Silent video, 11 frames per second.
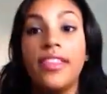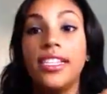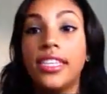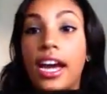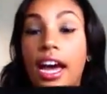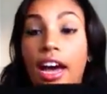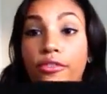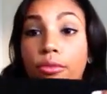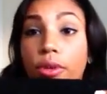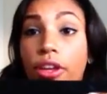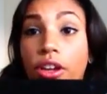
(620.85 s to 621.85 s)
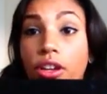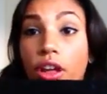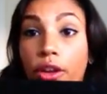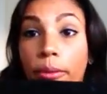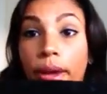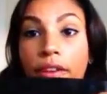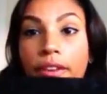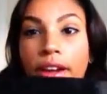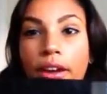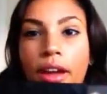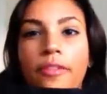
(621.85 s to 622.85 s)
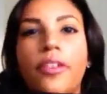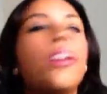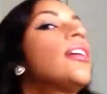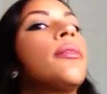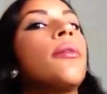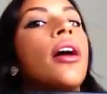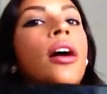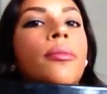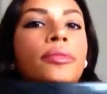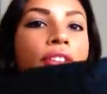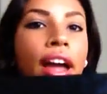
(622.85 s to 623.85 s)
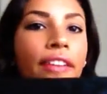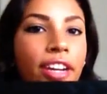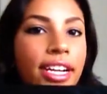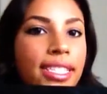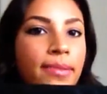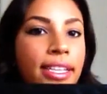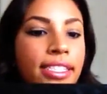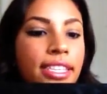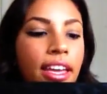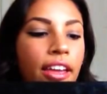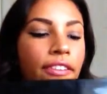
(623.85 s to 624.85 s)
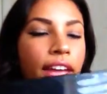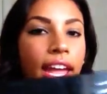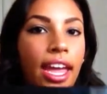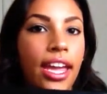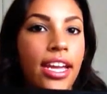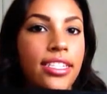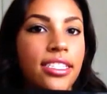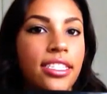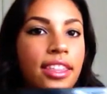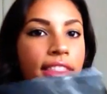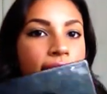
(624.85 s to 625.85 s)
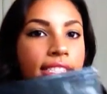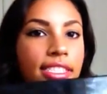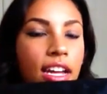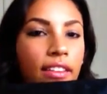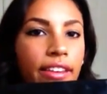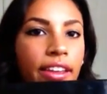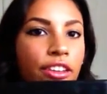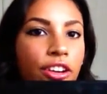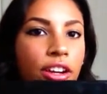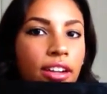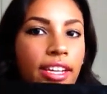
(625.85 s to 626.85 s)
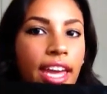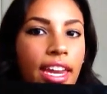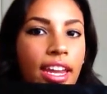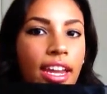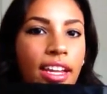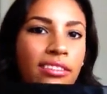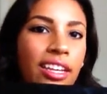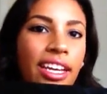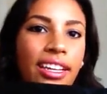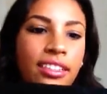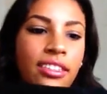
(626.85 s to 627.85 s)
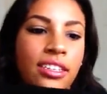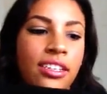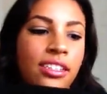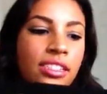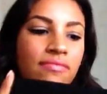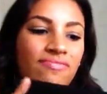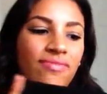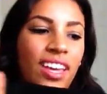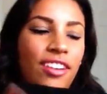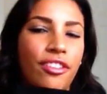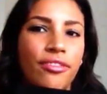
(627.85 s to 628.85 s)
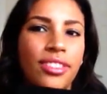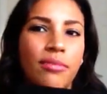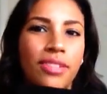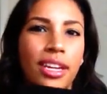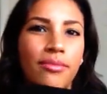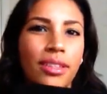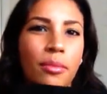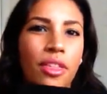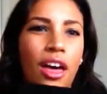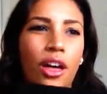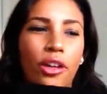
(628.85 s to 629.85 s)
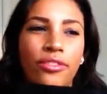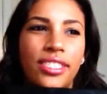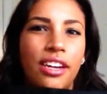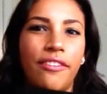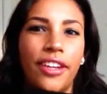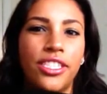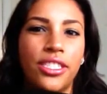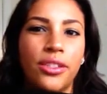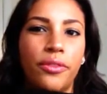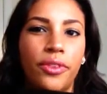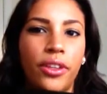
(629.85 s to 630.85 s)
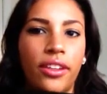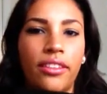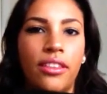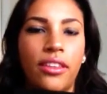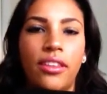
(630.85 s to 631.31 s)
these have really good color payoff. I feel like they're not very expensive, and it's not like you're getting like, I don't know, sometimes some of the e.l.f. stuff I just don't feel like